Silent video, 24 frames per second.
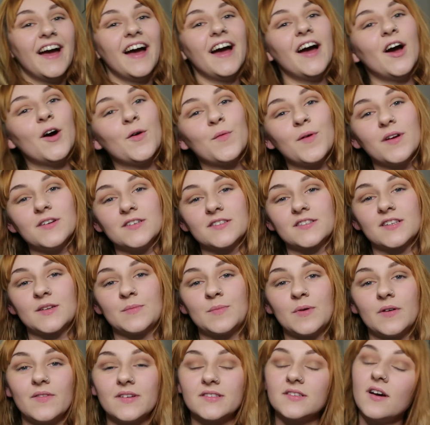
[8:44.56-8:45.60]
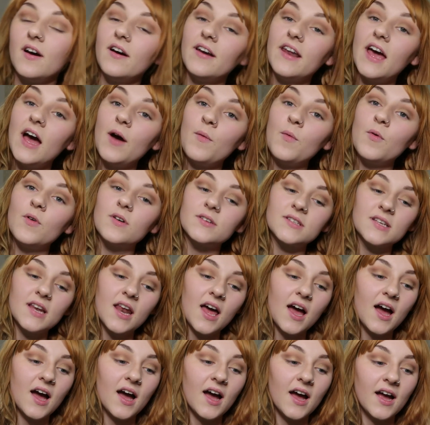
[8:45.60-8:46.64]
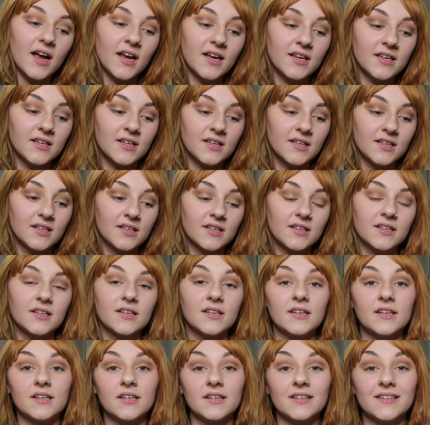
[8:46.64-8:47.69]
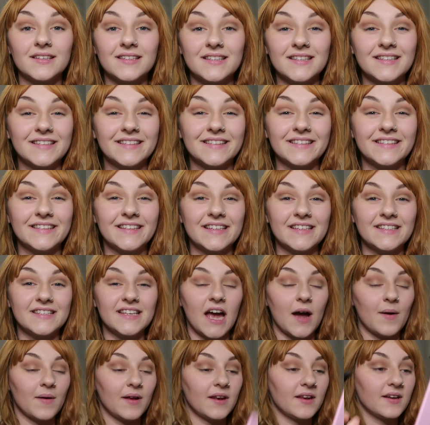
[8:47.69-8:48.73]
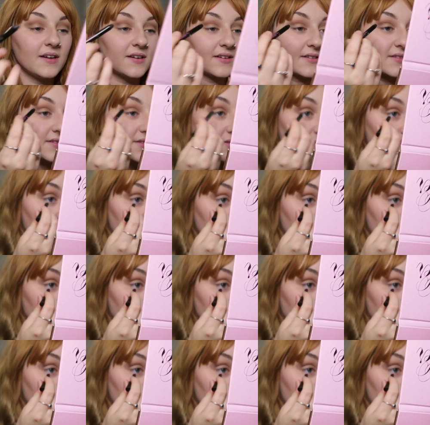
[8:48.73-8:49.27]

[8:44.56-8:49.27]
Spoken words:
And we're just gonna put this on our waterline. Let's see how it looks.